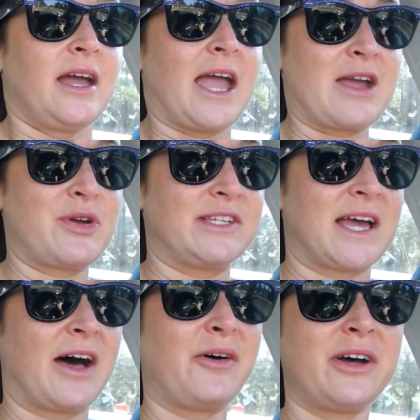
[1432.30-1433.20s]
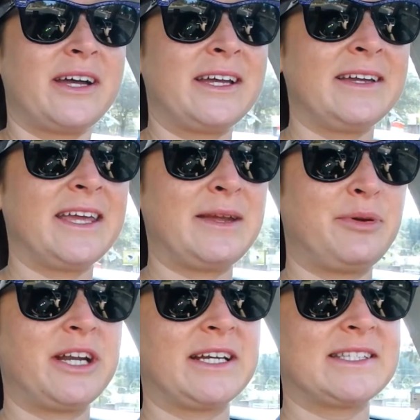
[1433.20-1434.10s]
8 weeks out, getting
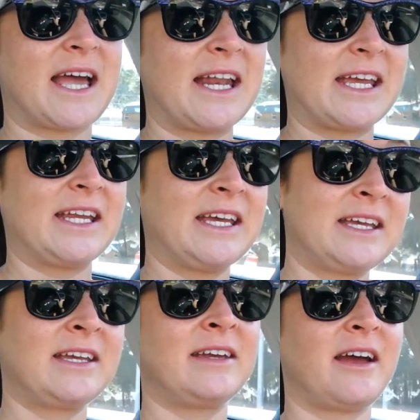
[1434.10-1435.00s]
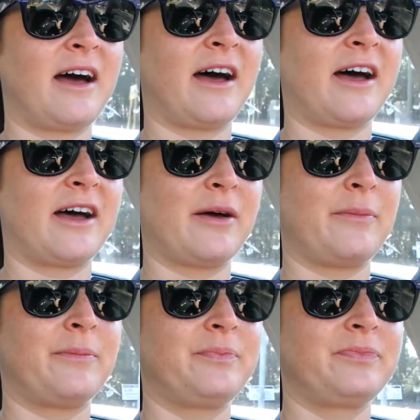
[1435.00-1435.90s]
pretty excited.
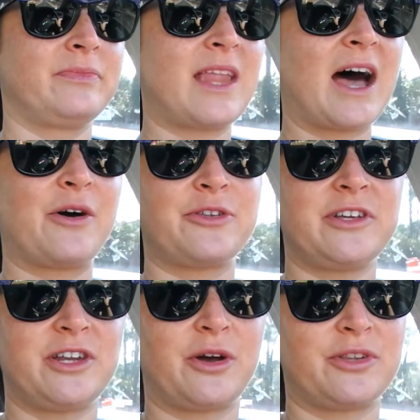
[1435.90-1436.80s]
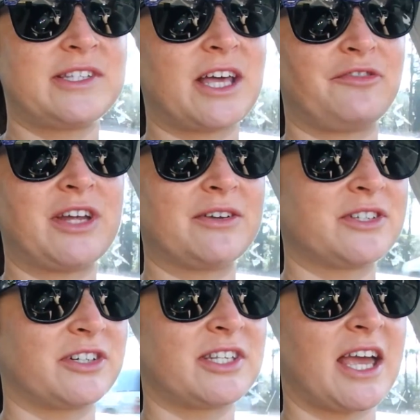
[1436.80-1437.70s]
Now, you know, the self-doubt
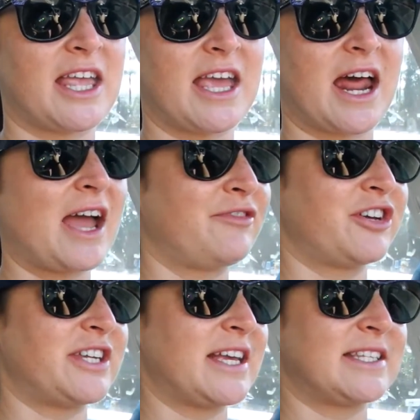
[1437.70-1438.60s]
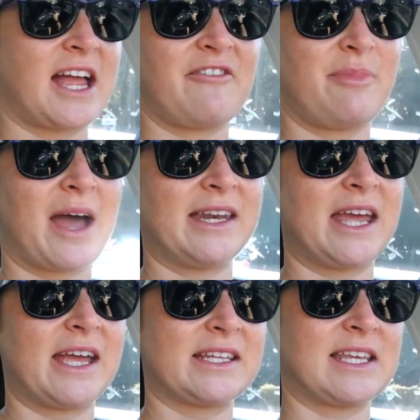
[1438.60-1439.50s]
starts kicking in. I have good days and I have bad
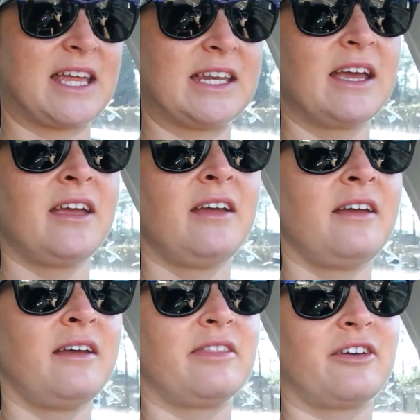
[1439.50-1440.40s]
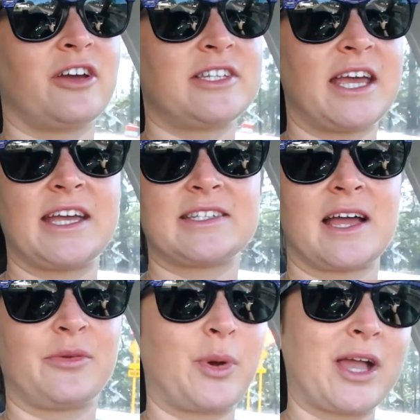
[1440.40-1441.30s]
days, and the good days
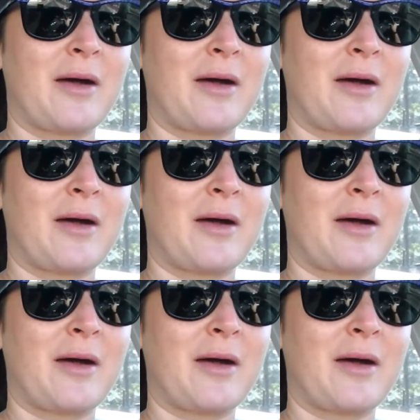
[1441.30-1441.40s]
I wake